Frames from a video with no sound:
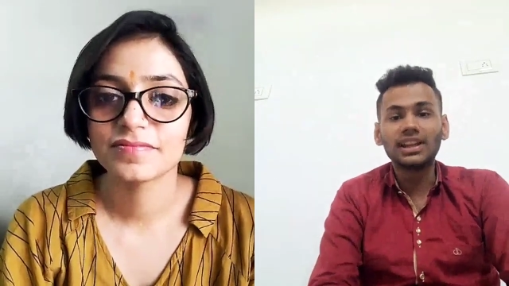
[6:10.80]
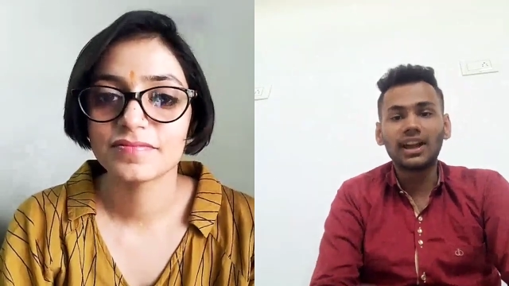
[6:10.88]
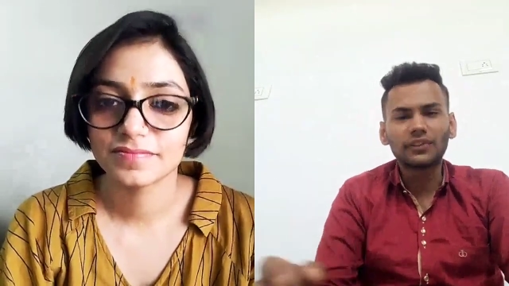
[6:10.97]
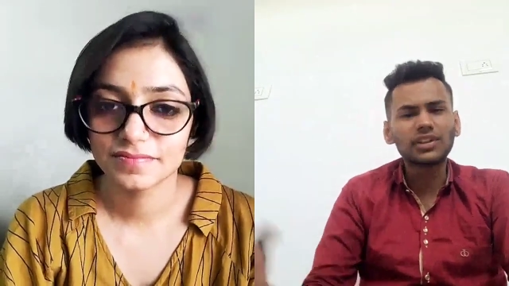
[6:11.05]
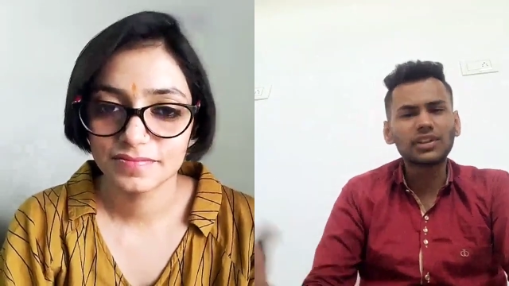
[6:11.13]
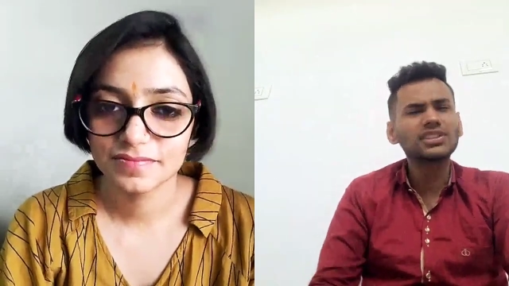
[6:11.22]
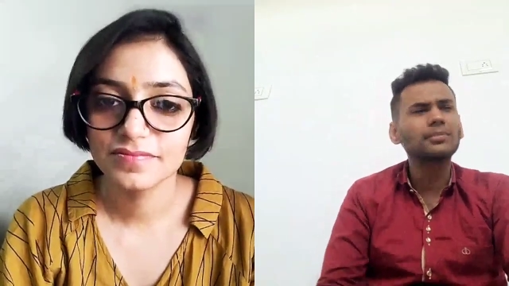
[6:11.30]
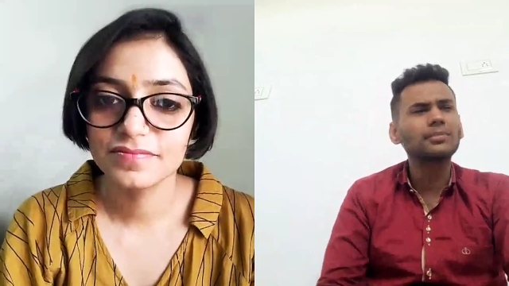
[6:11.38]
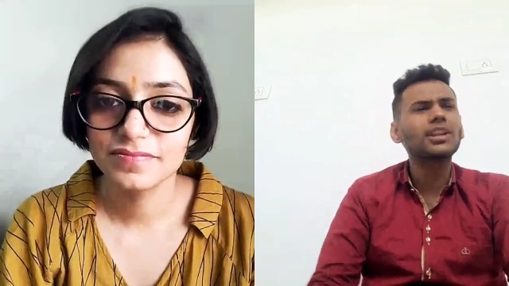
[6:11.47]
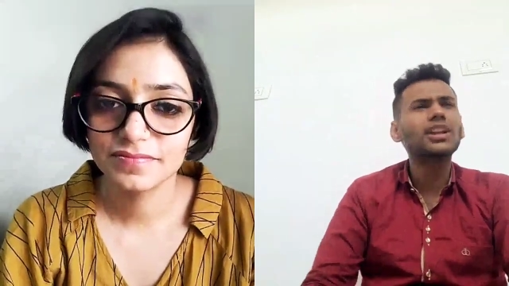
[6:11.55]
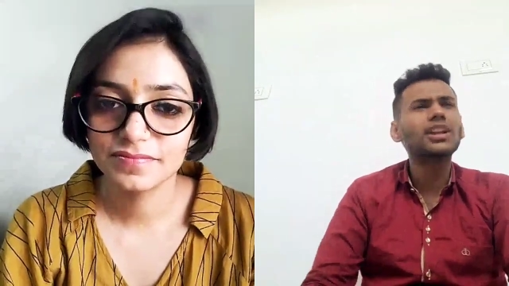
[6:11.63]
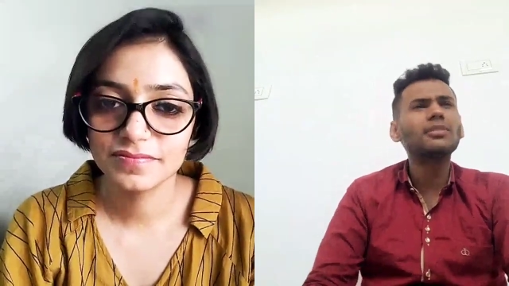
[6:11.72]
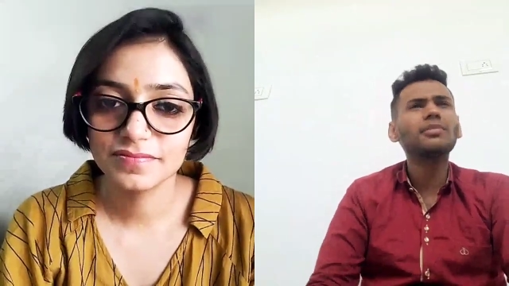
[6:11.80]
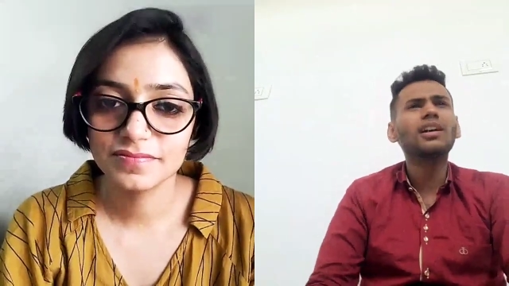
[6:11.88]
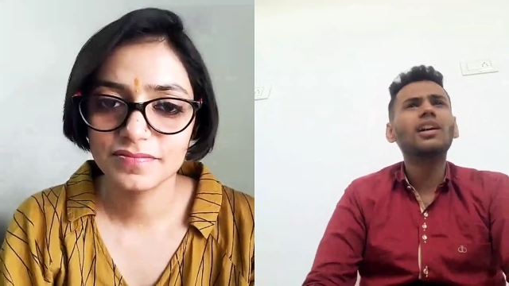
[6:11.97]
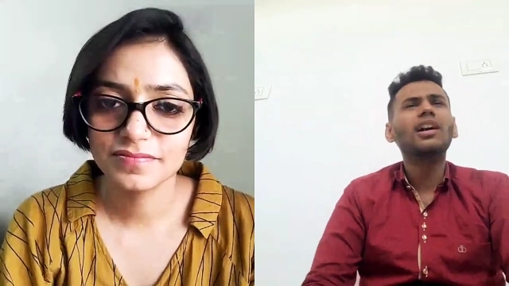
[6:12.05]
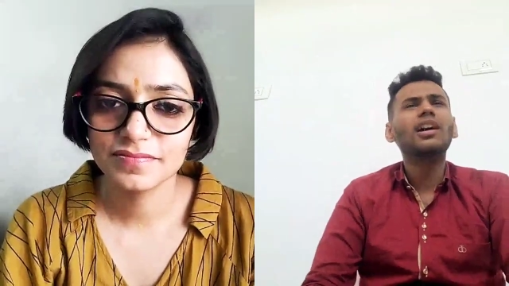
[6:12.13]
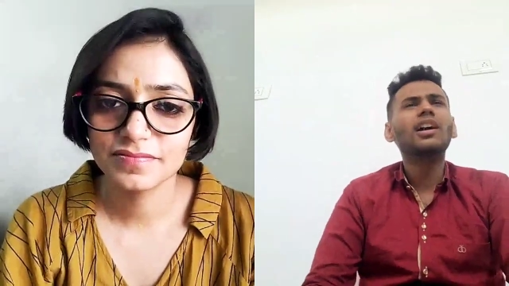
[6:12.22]
Speaker 1: and after some time
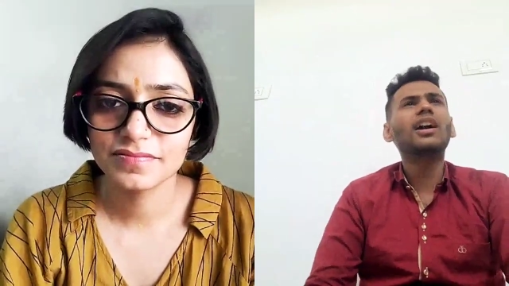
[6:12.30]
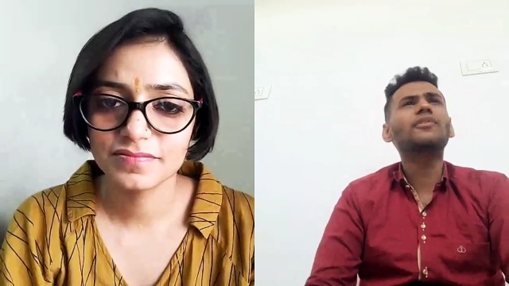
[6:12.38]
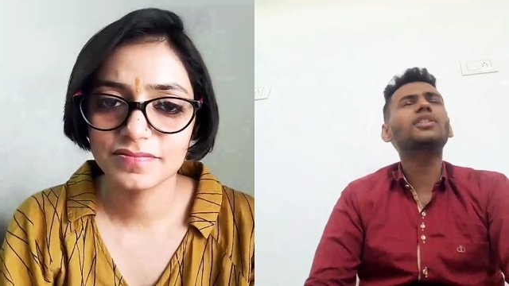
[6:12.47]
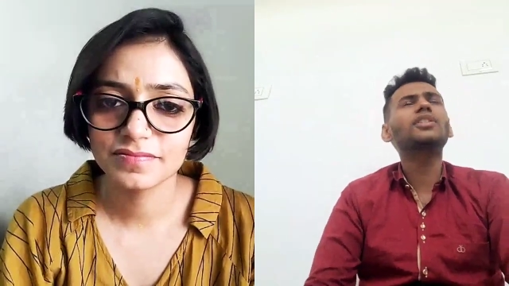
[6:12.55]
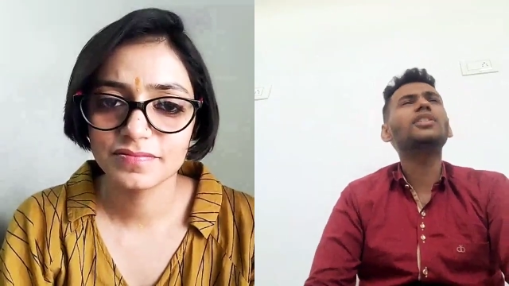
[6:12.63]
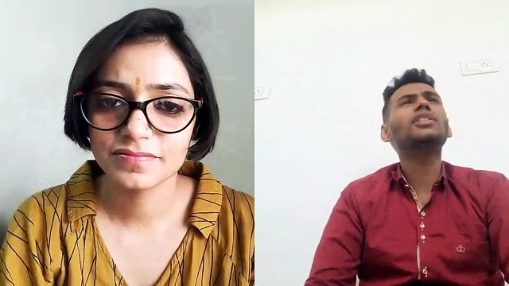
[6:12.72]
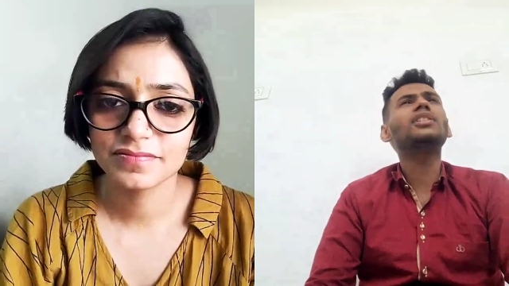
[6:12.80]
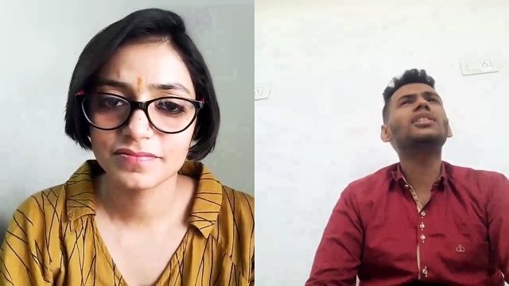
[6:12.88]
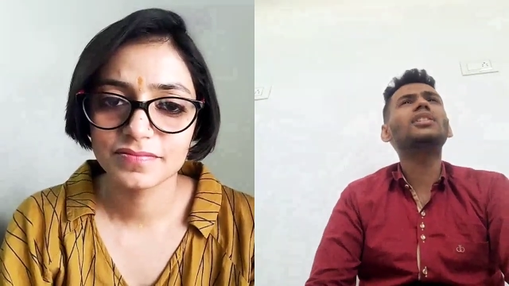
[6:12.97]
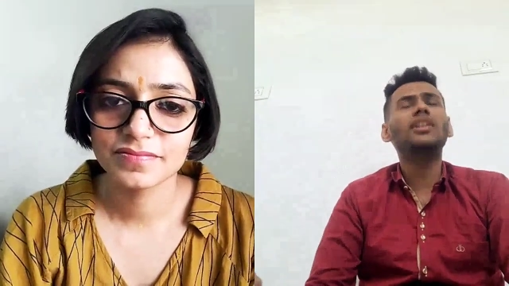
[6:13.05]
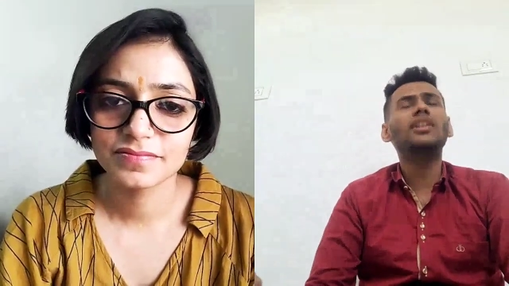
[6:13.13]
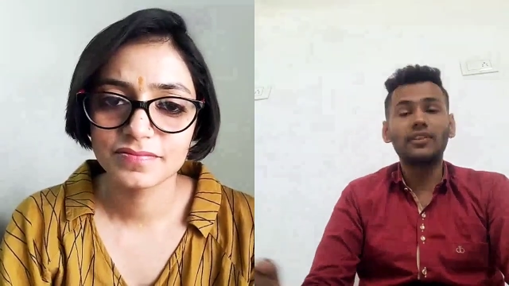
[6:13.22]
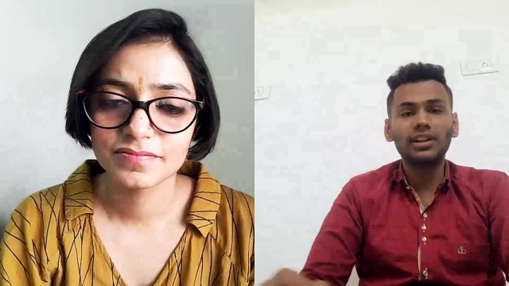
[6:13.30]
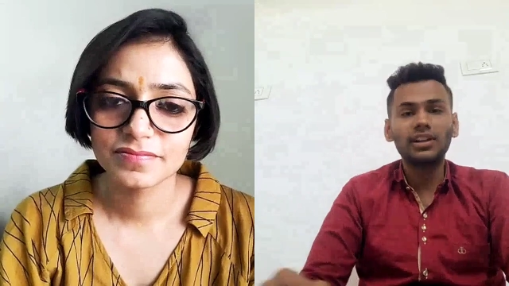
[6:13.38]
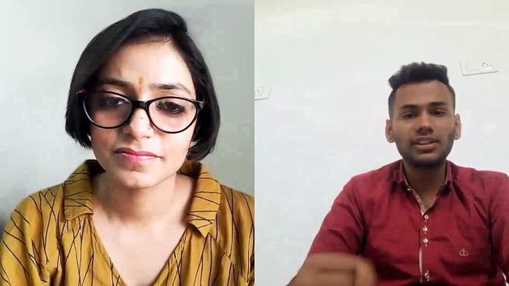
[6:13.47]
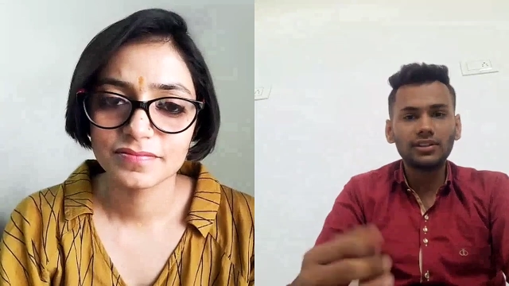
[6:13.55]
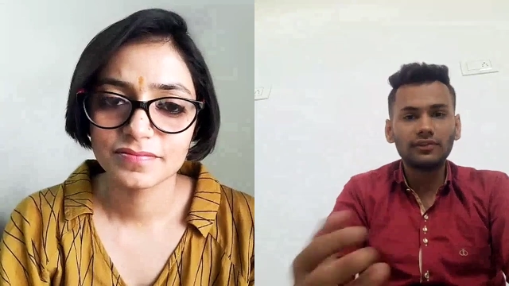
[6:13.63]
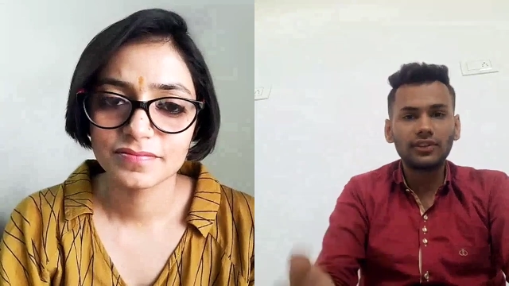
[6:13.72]
and after
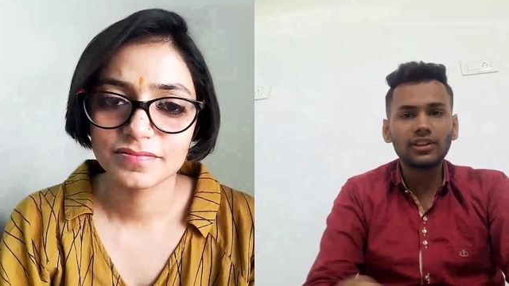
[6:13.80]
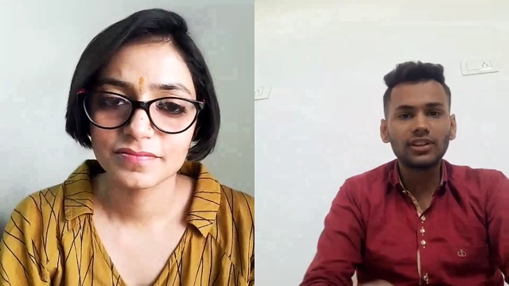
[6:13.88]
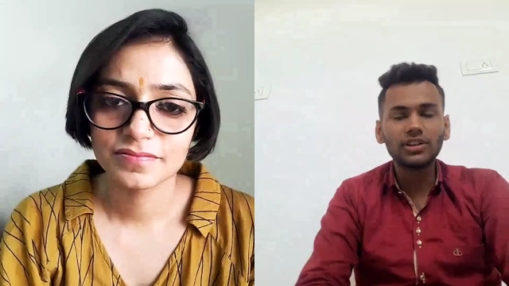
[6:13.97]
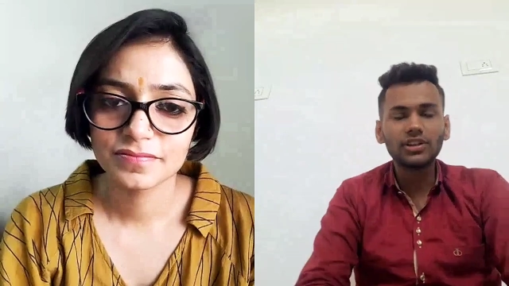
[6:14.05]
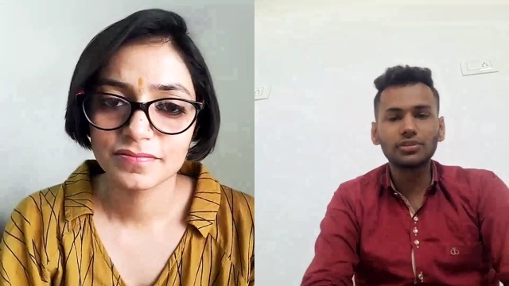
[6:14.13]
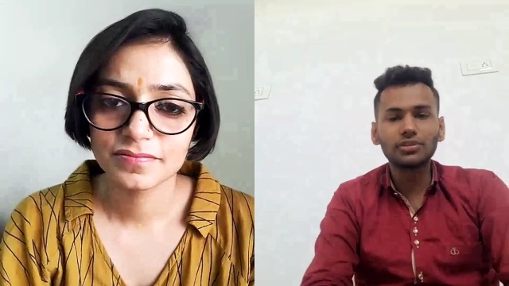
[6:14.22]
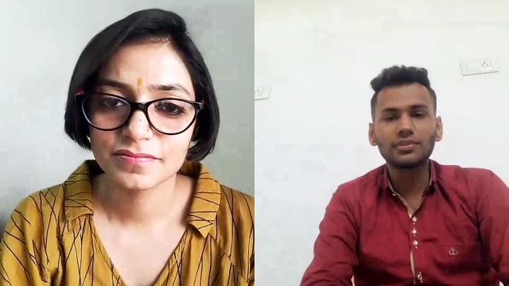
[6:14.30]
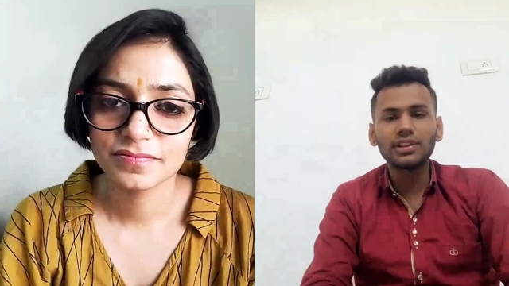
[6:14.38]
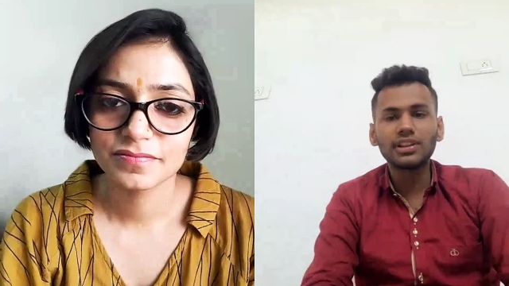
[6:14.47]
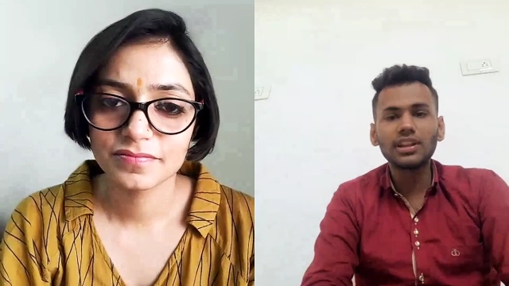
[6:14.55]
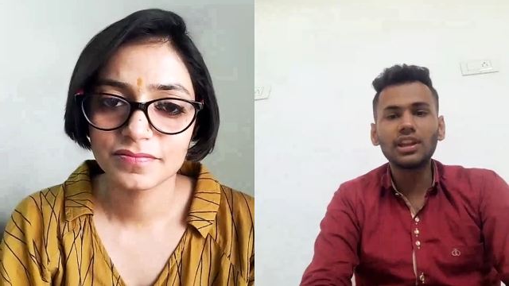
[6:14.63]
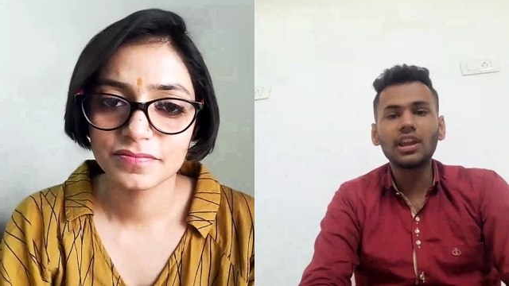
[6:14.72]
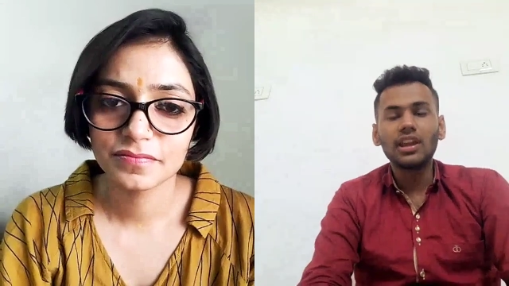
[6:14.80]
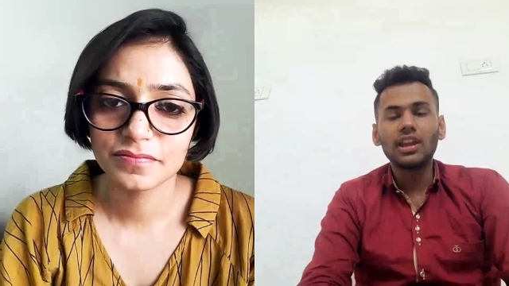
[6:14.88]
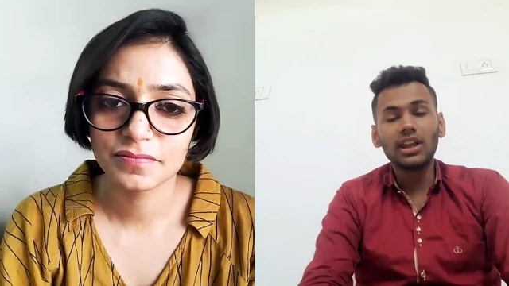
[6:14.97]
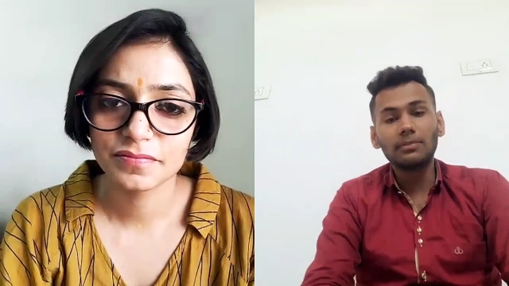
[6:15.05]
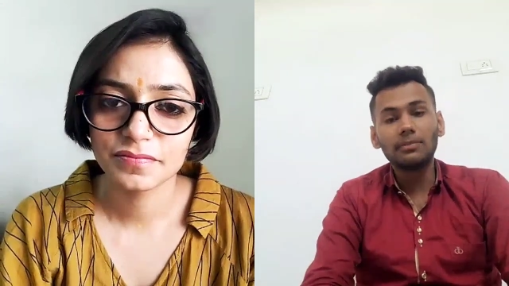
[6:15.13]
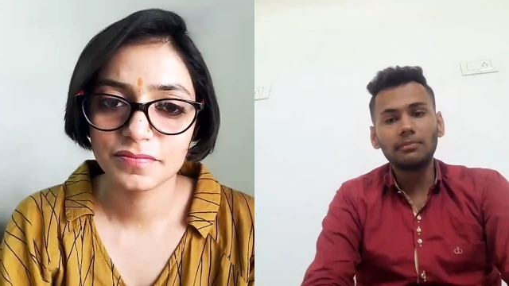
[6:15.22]
1 year usually
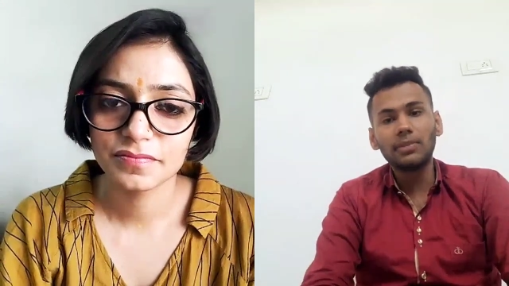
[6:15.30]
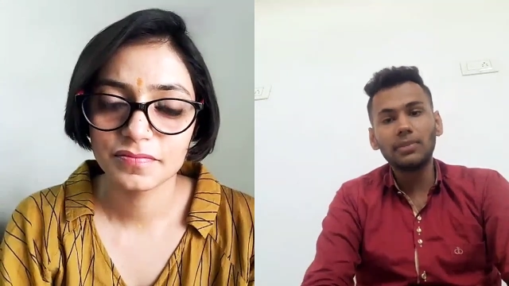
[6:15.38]
it